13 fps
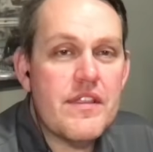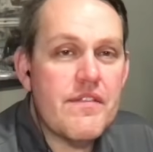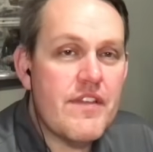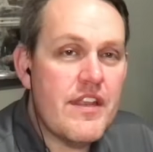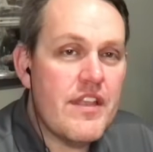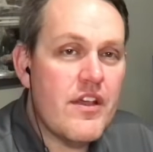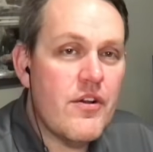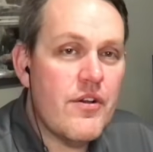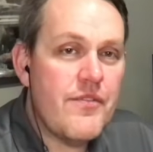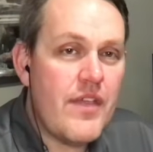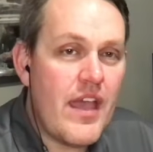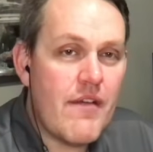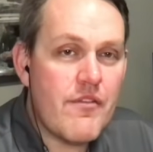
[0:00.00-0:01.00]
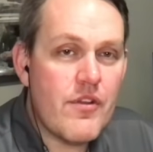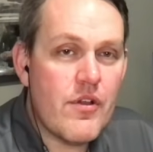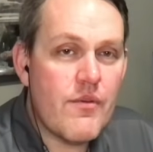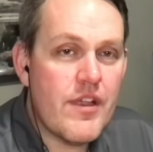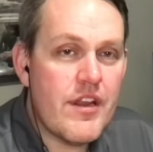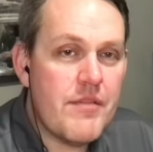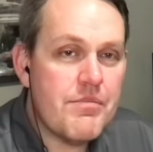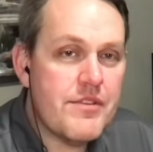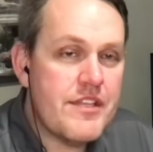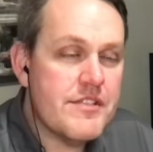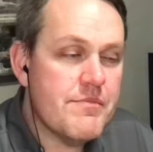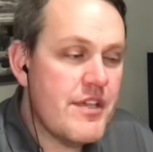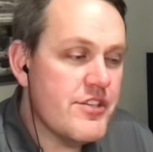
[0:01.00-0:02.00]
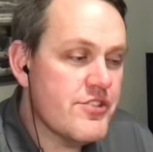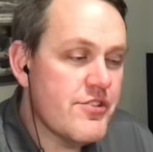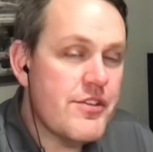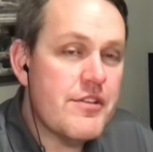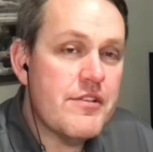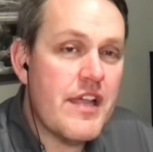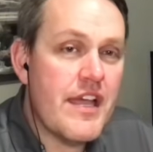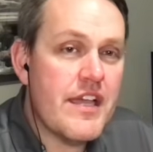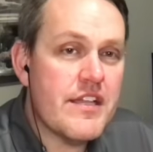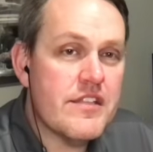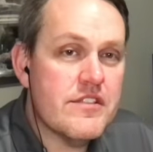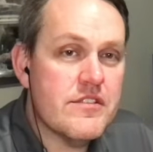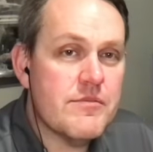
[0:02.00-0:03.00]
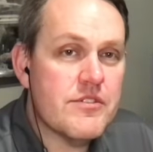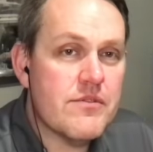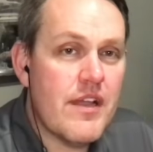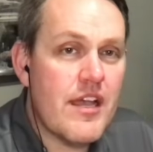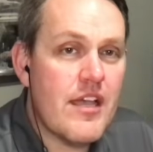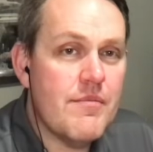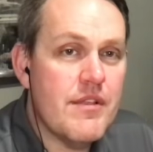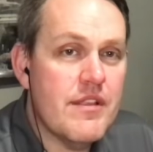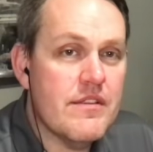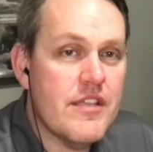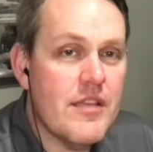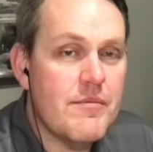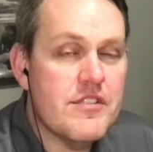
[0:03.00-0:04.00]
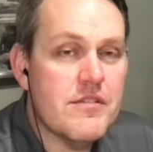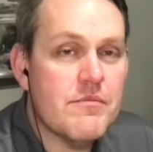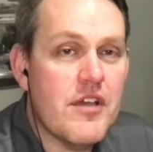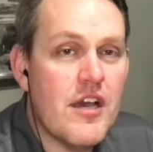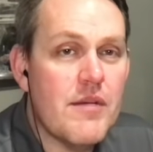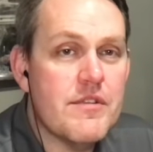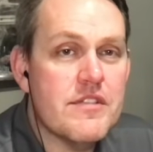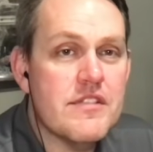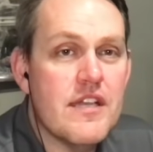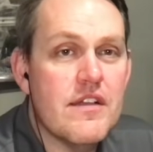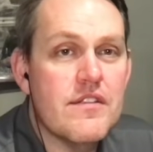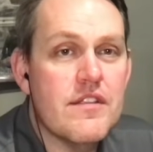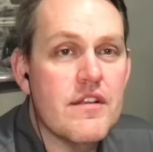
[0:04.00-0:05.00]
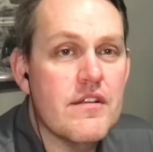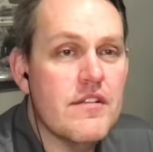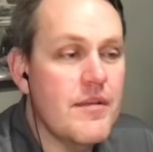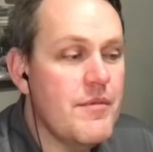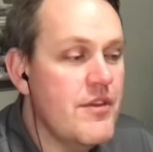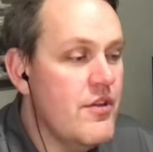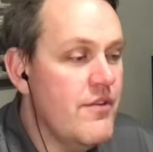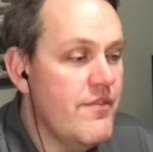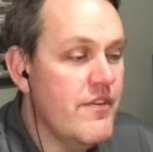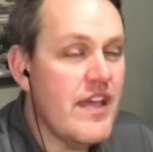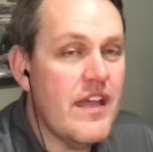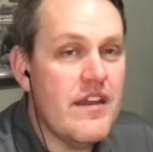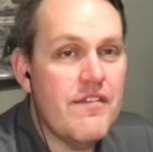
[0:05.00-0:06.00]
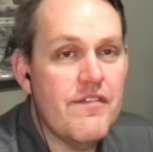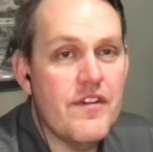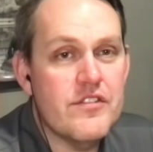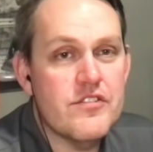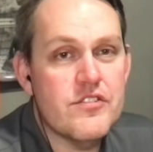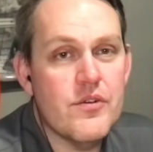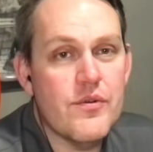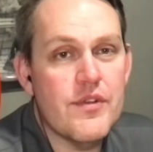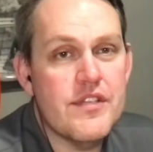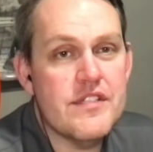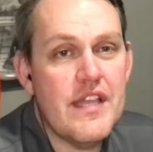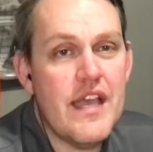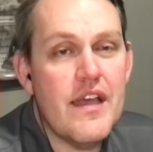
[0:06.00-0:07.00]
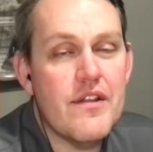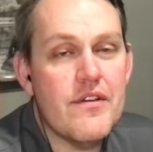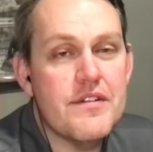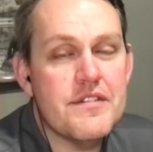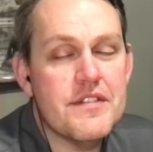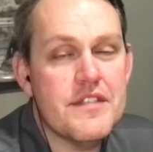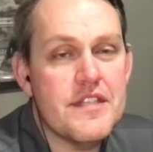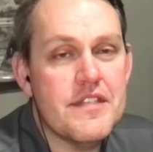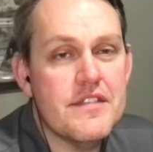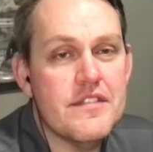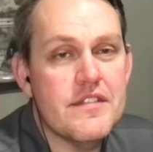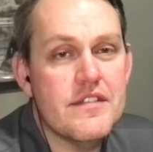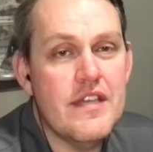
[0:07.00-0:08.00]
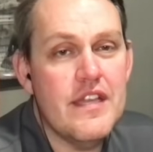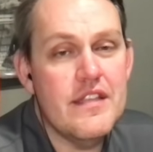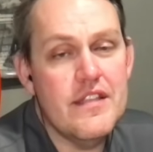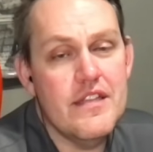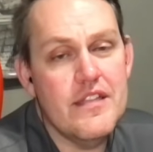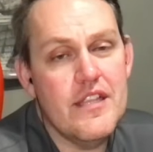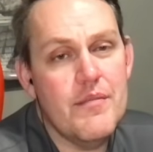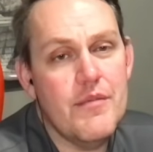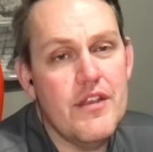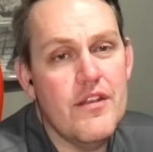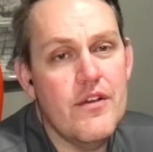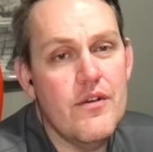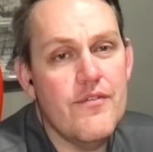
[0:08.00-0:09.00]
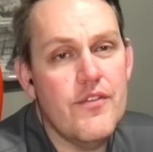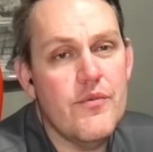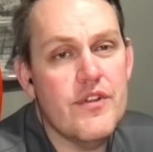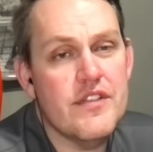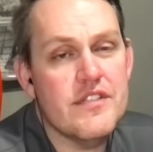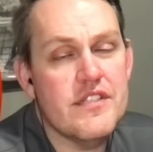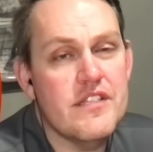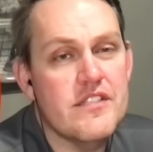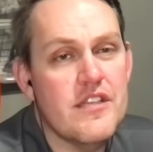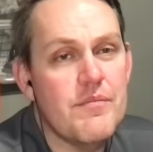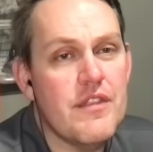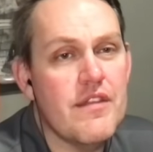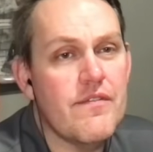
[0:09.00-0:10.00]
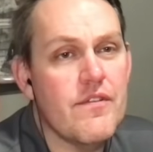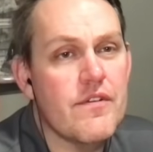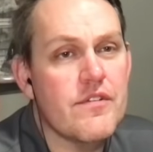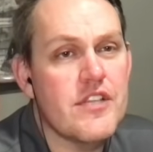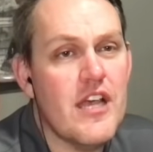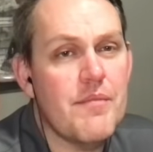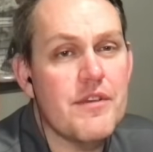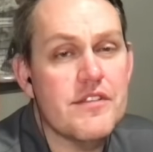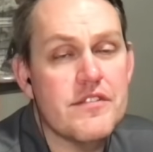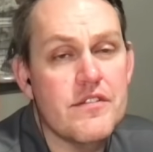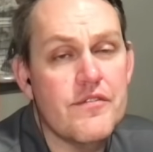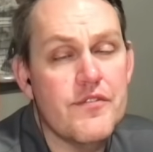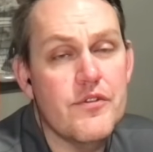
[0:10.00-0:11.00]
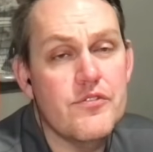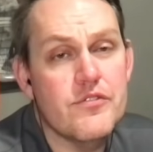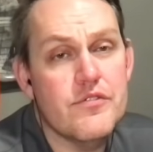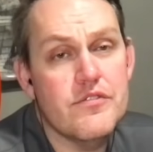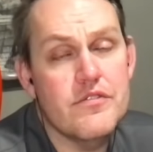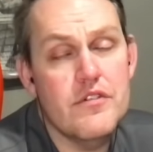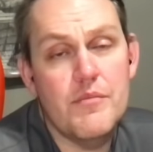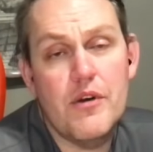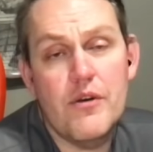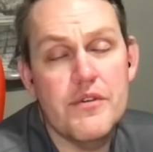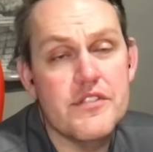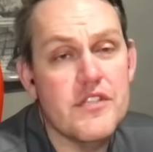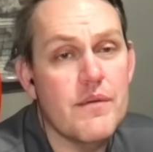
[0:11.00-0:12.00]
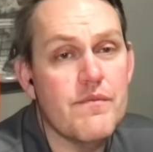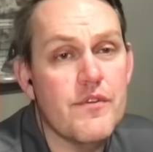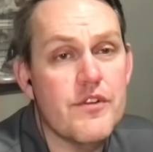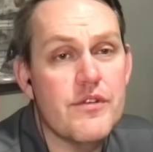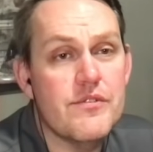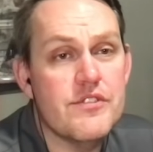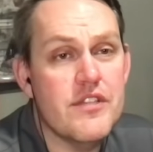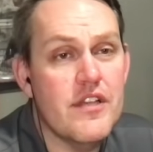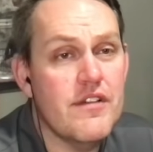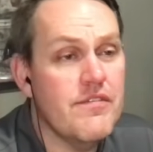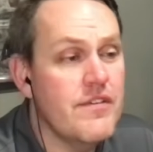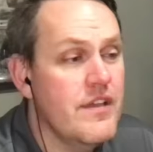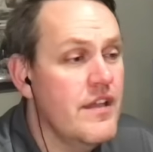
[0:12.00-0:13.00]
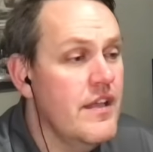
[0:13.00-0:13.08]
the video, if you haven't already, please make sure you like and subscribe and give me some comments down there. Let me know if you got any fun stories to add on to these. And then let me know if you want to see something for topics in the future, too. I'm always up for new stuff.